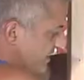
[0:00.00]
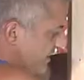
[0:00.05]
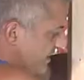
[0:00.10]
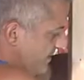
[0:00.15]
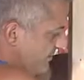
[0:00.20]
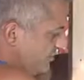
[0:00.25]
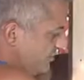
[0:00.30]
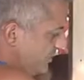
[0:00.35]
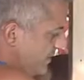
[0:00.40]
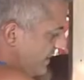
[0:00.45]

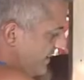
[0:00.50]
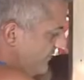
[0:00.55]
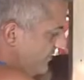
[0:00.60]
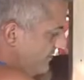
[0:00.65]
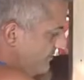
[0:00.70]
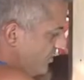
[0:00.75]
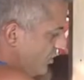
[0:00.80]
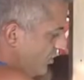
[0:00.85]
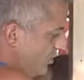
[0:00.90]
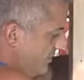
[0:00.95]
comes with every
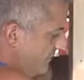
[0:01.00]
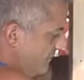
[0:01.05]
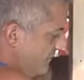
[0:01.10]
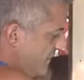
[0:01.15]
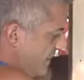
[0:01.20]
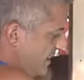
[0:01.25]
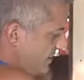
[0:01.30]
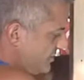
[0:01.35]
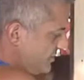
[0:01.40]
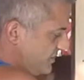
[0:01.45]
Moen
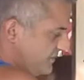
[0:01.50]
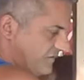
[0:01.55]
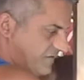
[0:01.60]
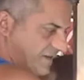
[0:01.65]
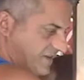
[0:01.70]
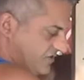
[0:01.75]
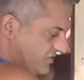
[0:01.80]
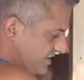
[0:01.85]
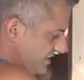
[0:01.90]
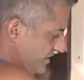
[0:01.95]
faucet
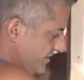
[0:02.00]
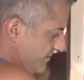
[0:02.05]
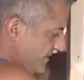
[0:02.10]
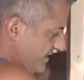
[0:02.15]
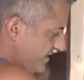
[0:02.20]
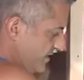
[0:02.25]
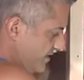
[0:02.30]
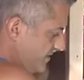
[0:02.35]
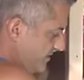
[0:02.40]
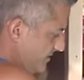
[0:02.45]
fits in the
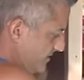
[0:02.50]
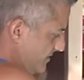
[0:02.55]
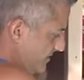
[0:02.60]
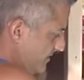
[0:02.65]
middle.